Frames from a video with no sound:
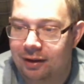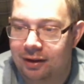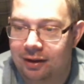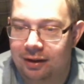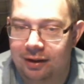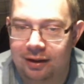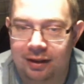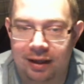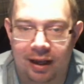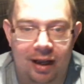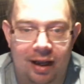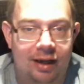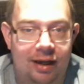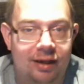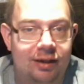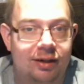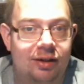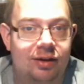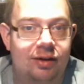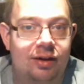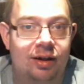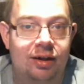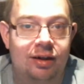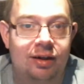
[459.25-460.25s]
Yeah,
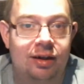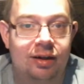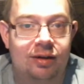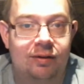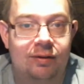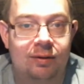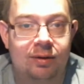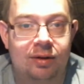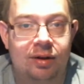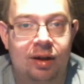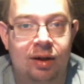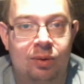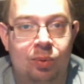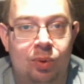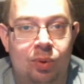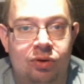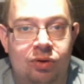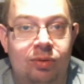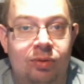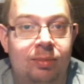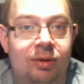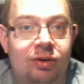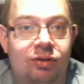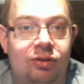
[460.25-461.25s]
that was
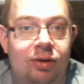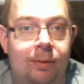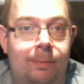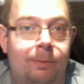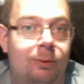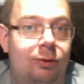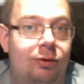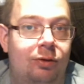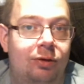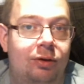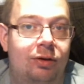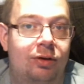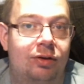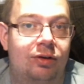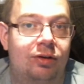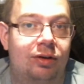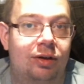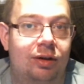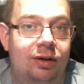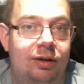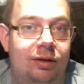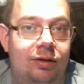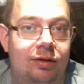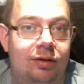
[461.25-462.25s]
a missed
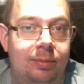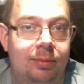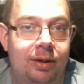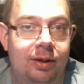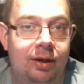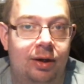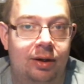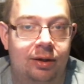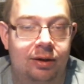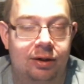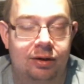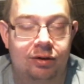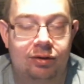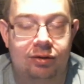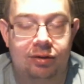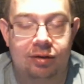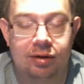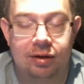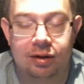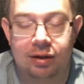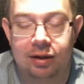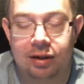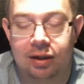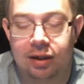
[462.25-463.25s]
opportunity, to be honest.
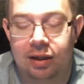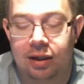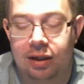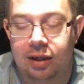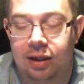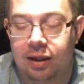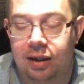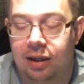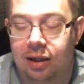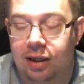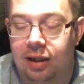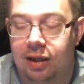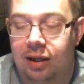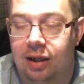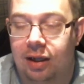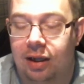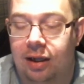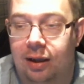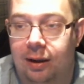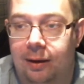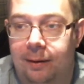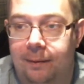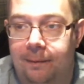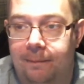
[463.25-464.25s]

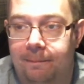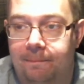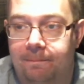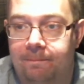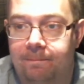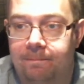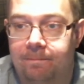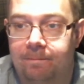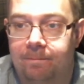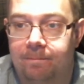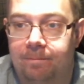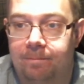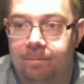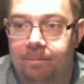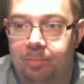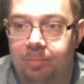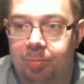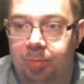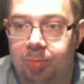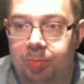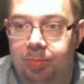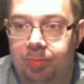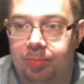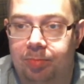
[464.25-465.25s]
Um,
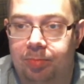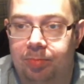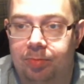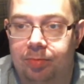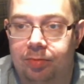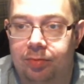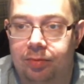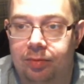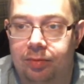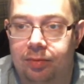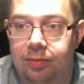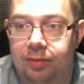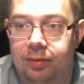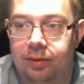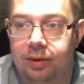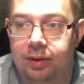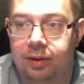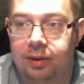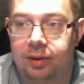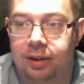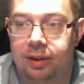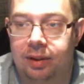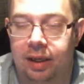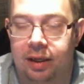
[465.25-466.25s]

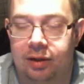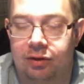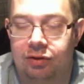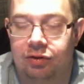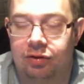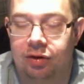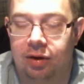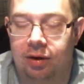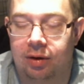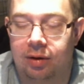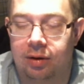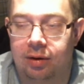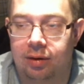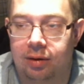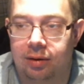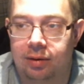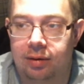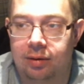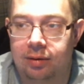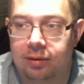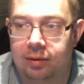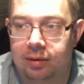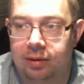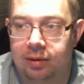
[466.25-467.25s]
yeah,
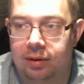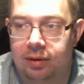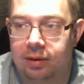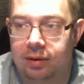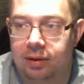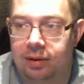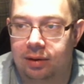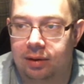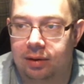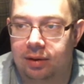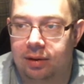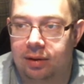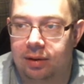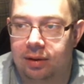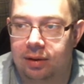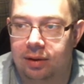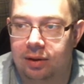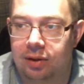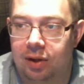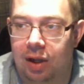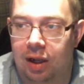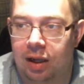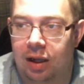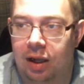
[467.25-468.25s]
so
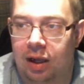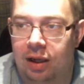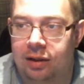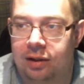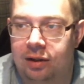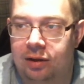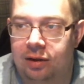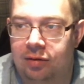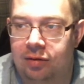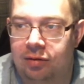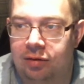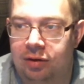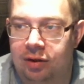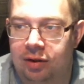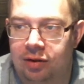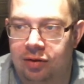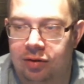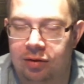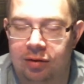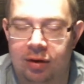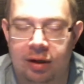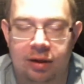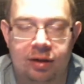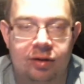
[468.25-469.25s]
I didn't really
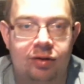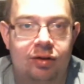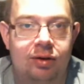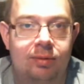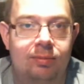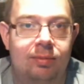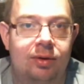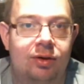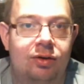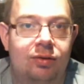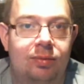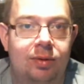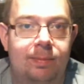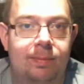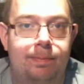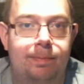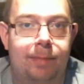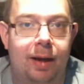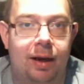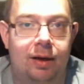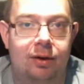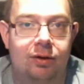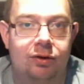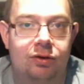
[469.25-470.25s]
do anything much with
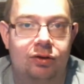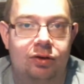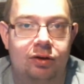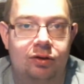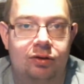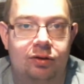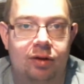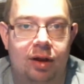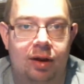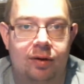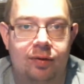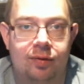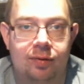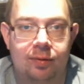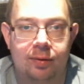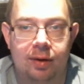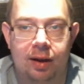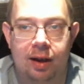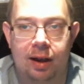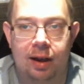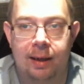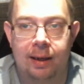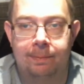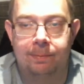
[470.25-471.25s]
panels and stuff.
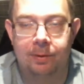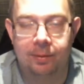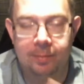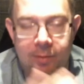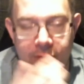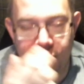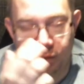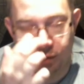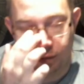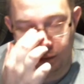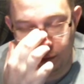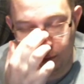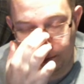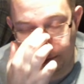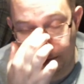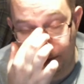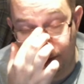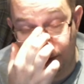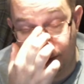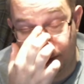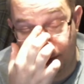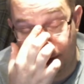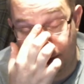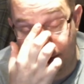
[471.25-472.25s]
I pretty much
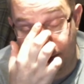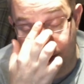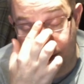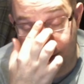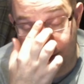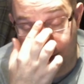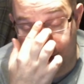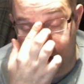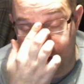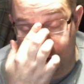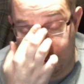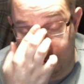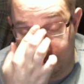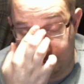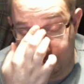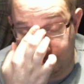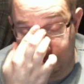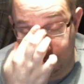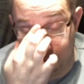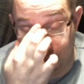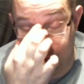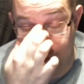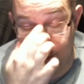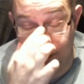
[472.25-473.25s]
spent the entire
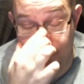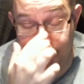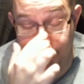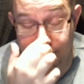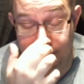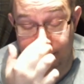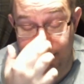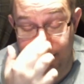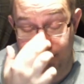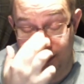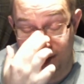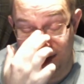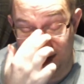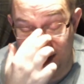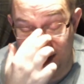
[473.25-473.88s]
afternoon